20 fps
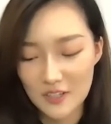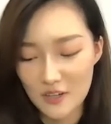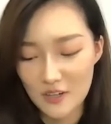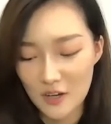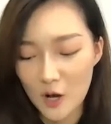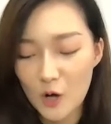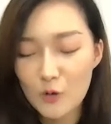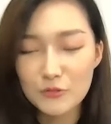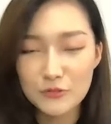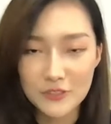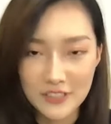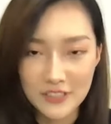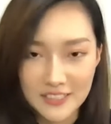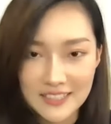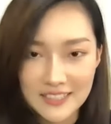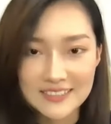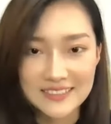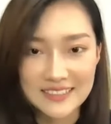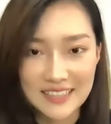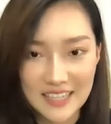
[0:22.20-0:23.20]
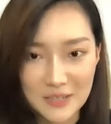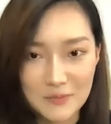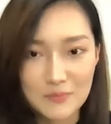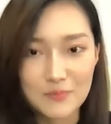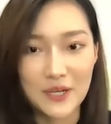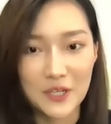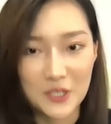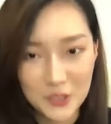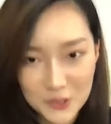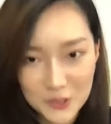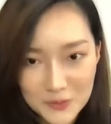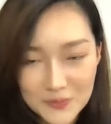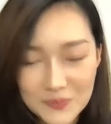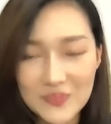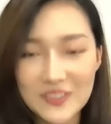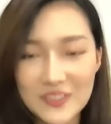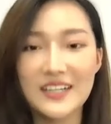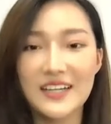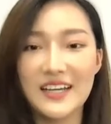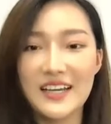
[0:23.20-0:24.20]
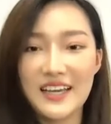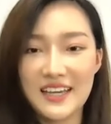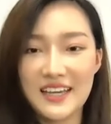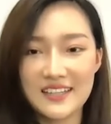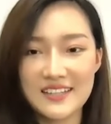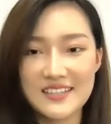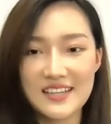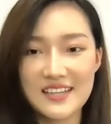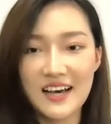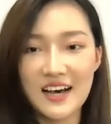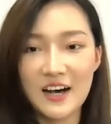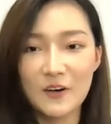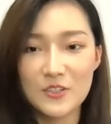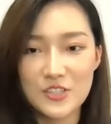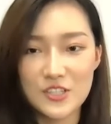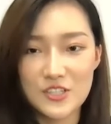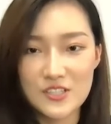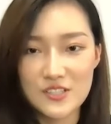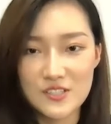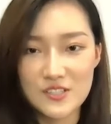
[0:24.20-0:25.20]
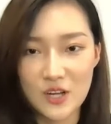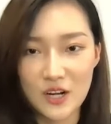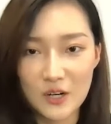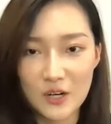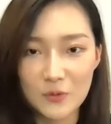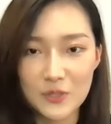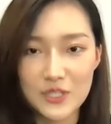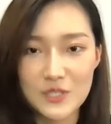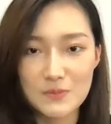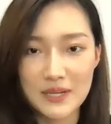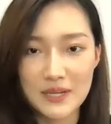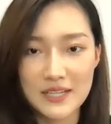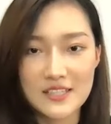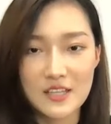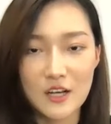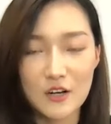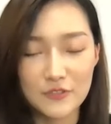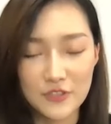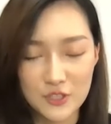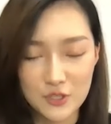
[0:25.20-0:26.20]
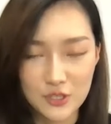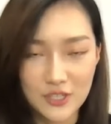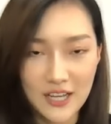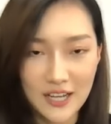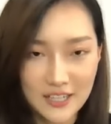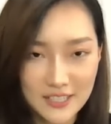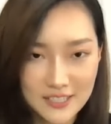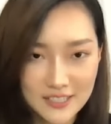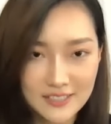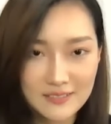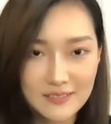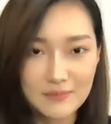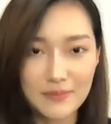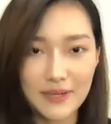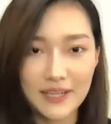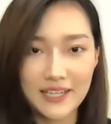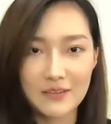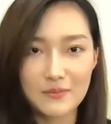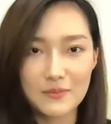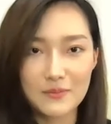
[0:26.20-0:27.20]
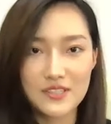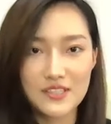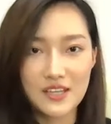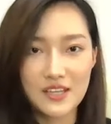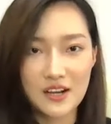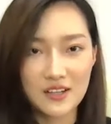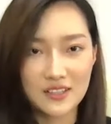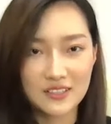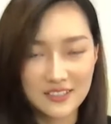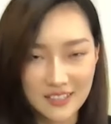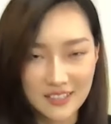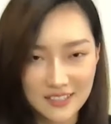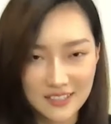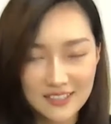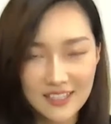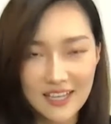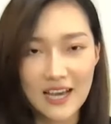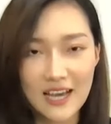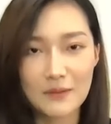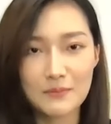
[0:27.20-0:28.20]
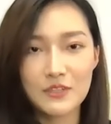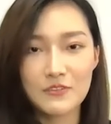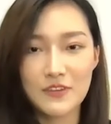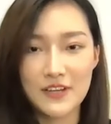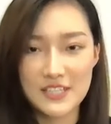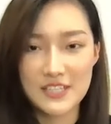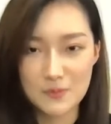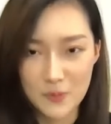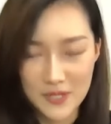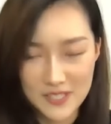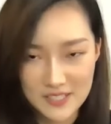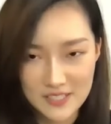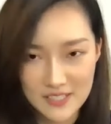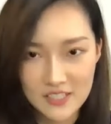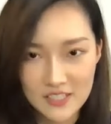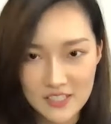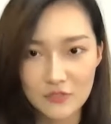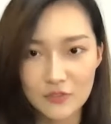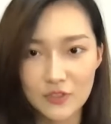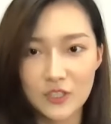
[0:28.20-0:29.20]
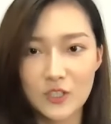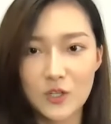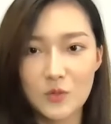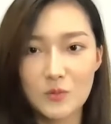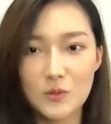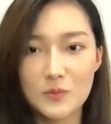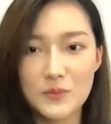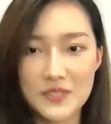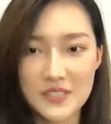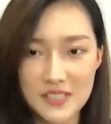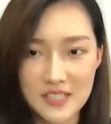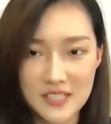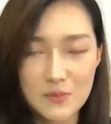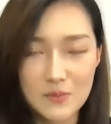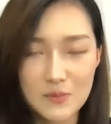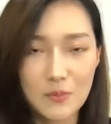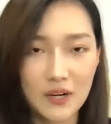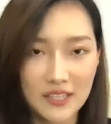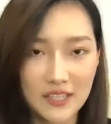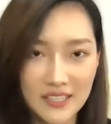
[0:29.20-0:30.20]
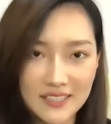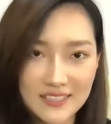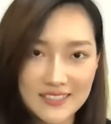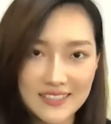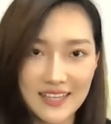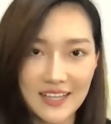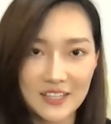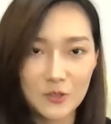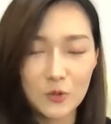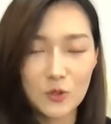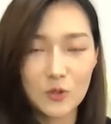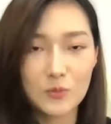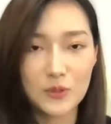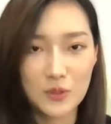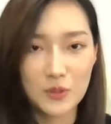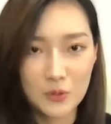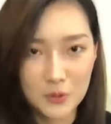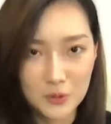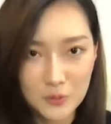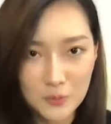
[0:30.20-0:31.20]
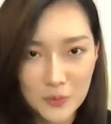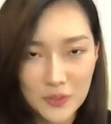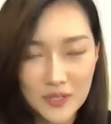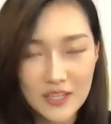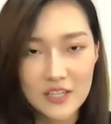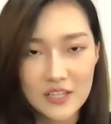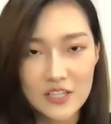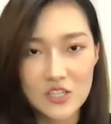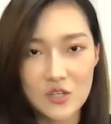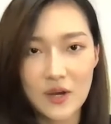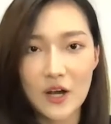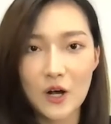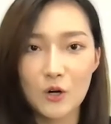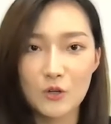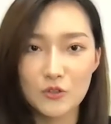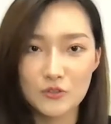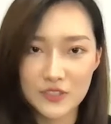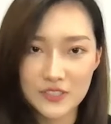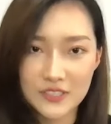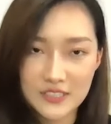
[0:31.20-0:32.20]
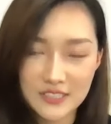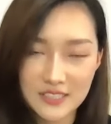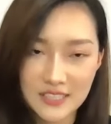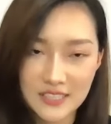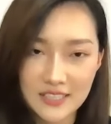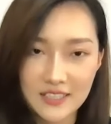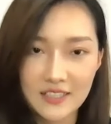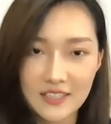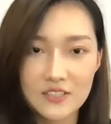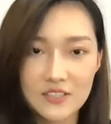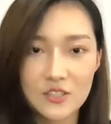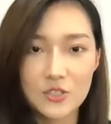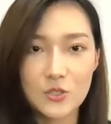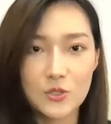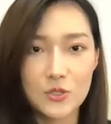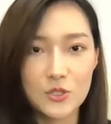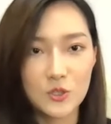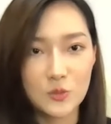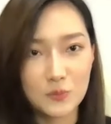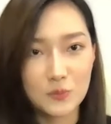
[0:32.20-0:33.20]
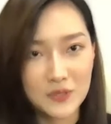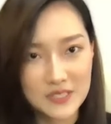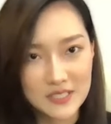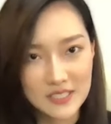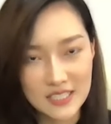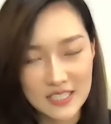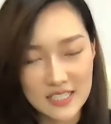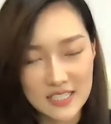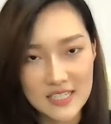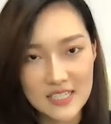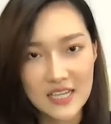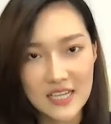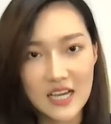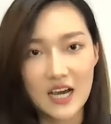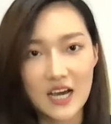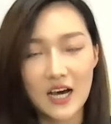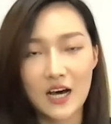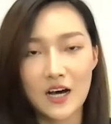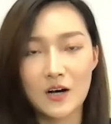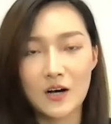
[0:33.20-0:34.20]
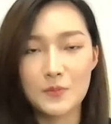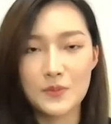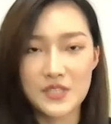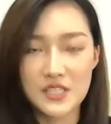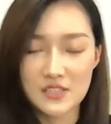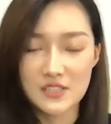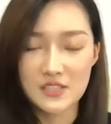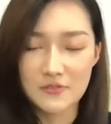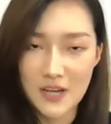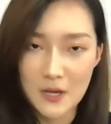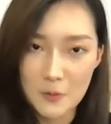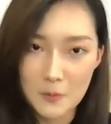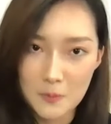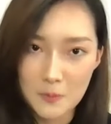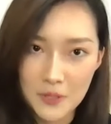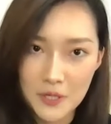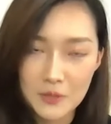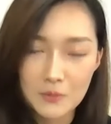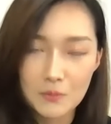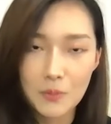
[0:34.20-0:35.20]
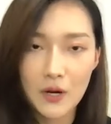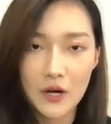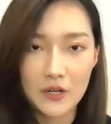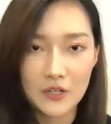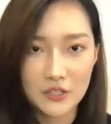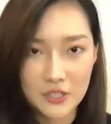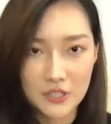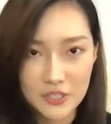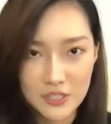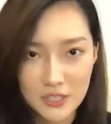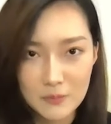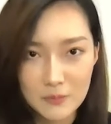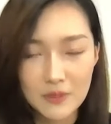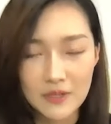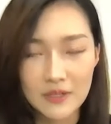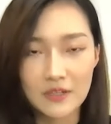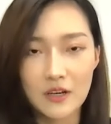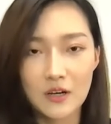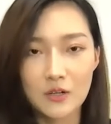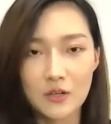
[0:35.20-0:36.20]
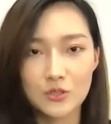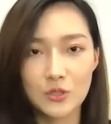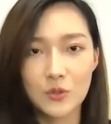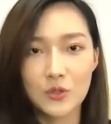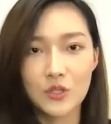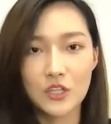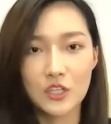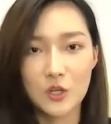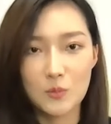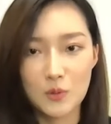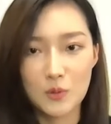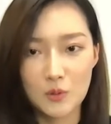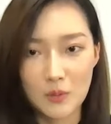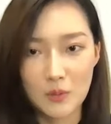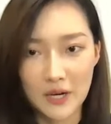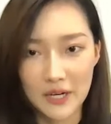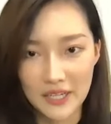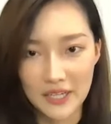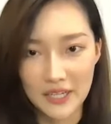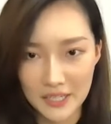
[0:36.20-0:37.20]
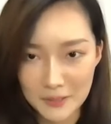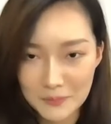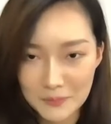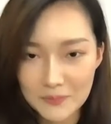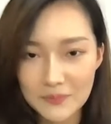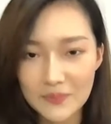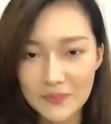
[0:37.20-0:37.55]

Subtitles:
hopefully it's getting better. And I'll just start with my self-introduction. My name is Sierra Sun. I'm the Vice President of Global Business and Markets at Huobi Group. So I oversee the institutional business, business development, partnership, and also global marketing.